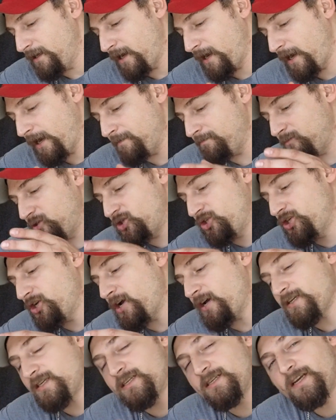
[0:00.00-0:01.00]
I'm
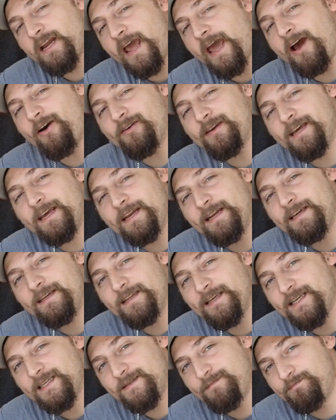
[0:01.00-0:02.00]
just now getting
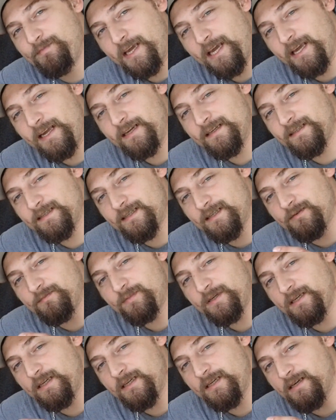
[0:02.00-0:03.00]
these beans to
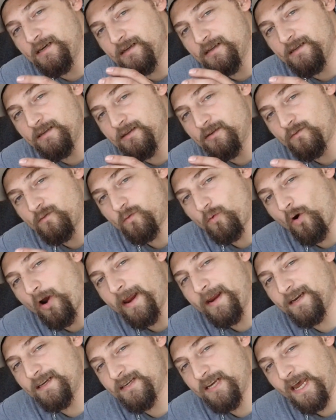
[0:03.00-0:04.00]
be the
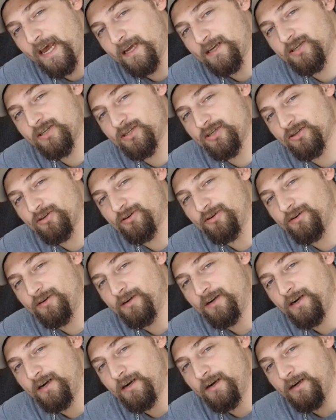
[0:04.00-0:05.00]
right texture,
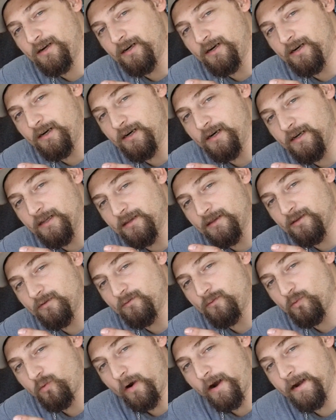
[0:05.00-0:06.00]
the
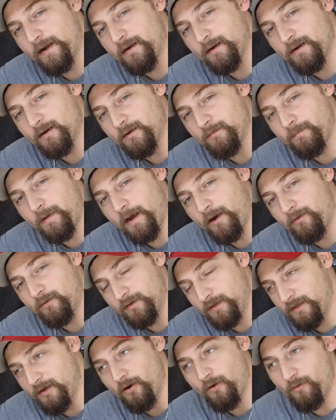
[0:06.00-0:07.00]
right amount,
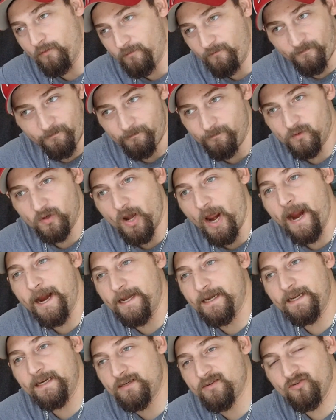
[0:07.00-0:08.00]

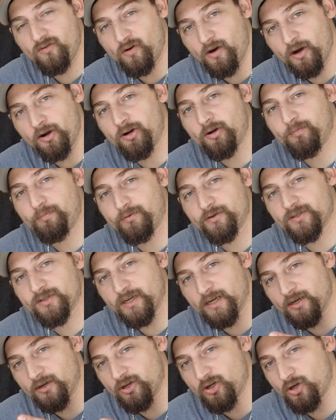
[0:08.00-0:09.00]
90 to
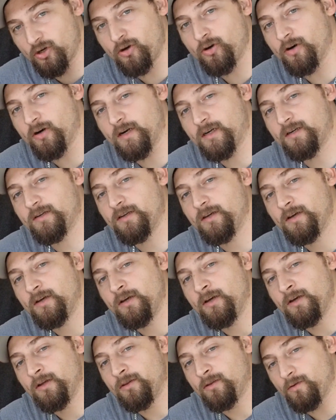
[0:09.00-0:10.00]
100% cooked
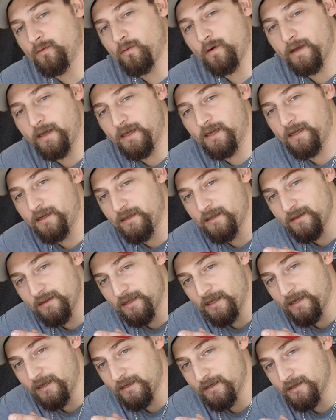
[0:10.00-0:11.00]
the way
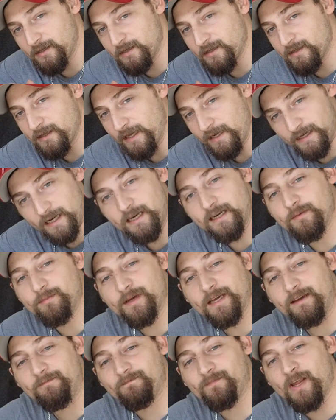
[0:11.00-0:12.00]
that they need to
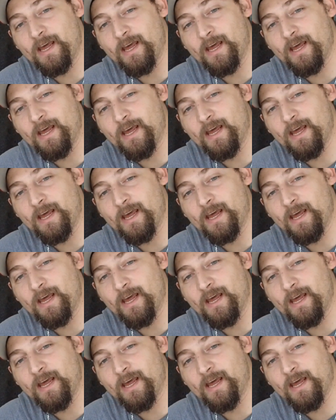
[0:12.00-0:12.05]
be.